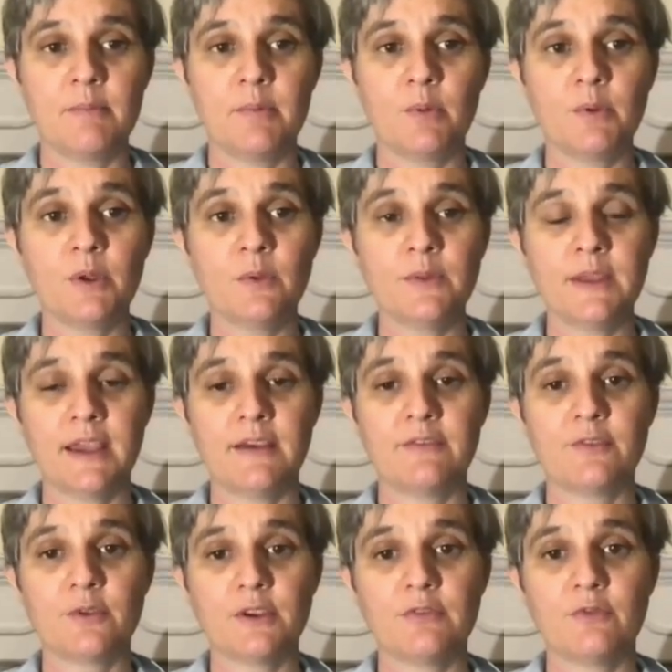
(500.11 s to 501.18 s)
But we only
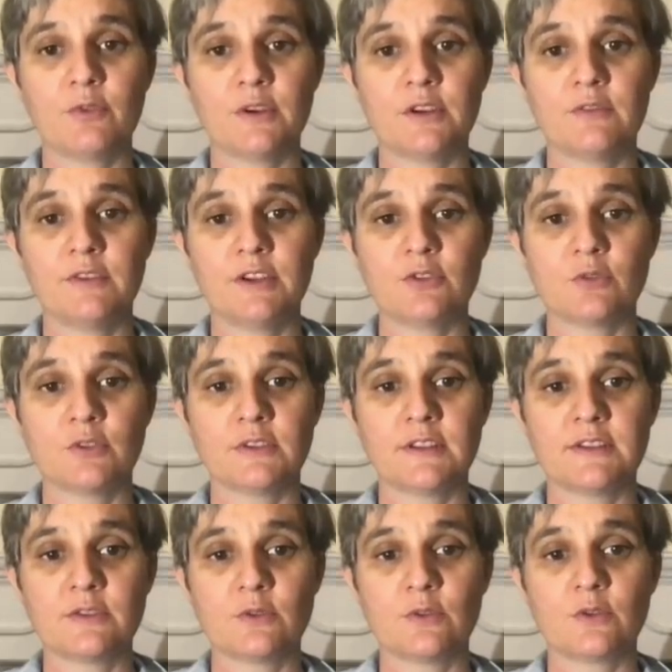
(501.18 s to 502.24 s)
have 34 individuals,
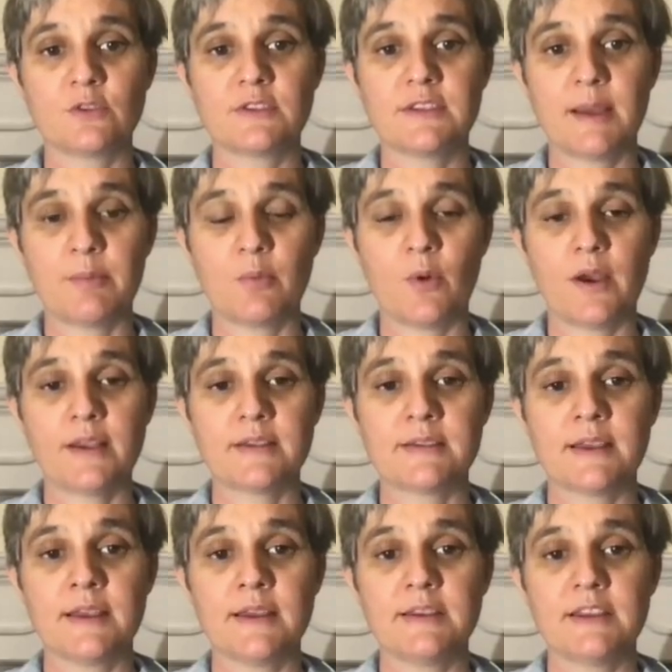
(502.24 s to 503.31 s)
and so those stepwise
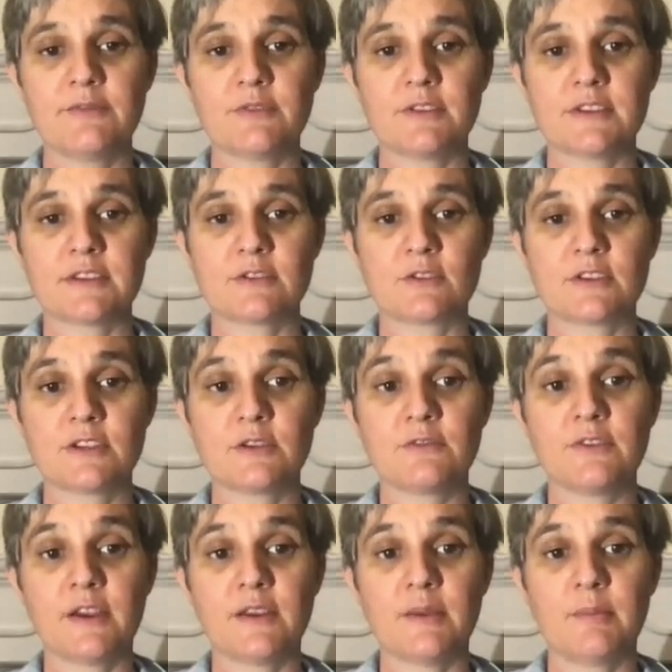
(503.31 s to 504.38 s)
differences are still
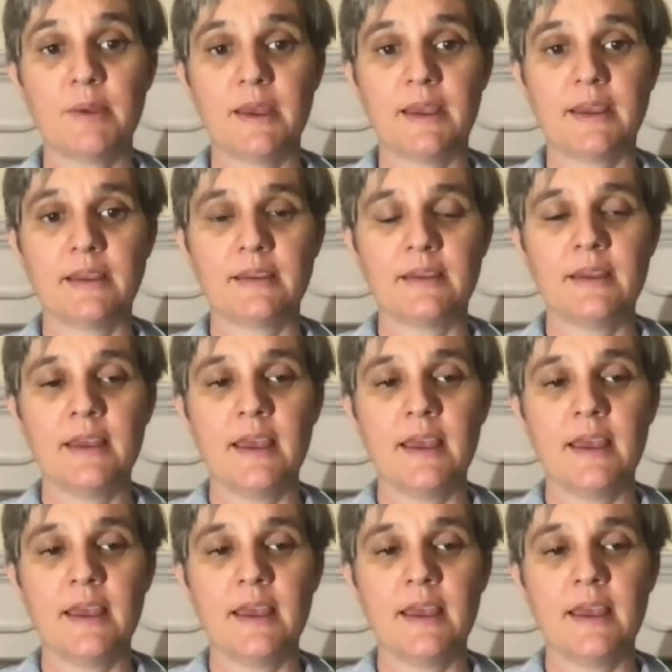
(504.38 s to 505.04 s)
very big.